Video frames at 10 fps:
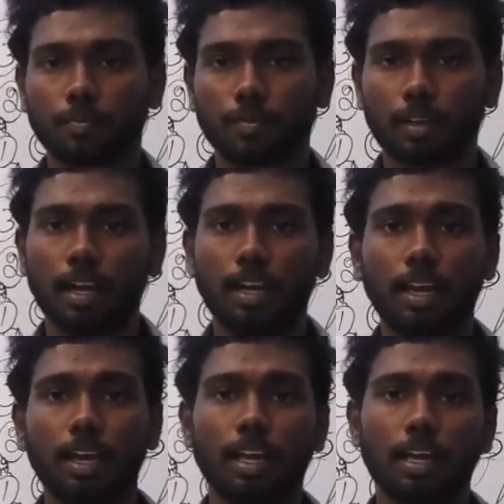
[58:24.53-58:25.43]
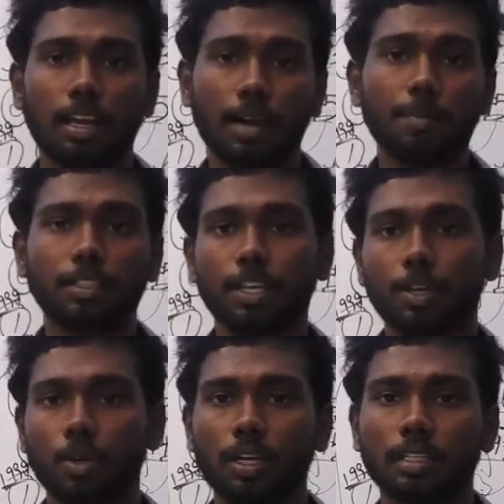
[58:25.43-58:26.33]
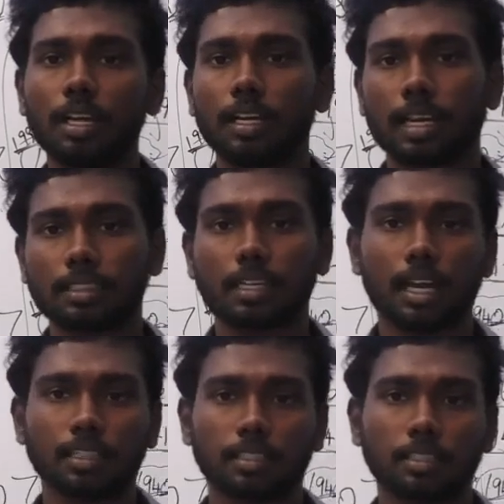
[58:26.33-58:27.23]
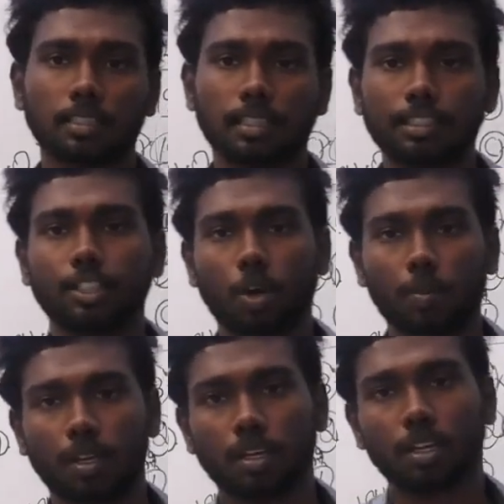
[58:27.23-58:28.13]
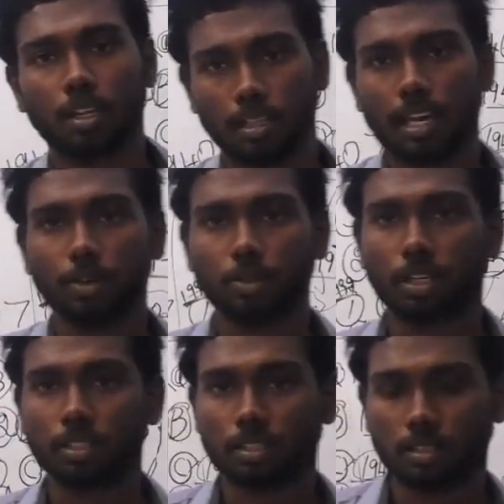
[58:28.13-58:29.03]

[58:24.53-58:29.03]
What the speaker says: and let me see you in the next class, next topic. Thank you students.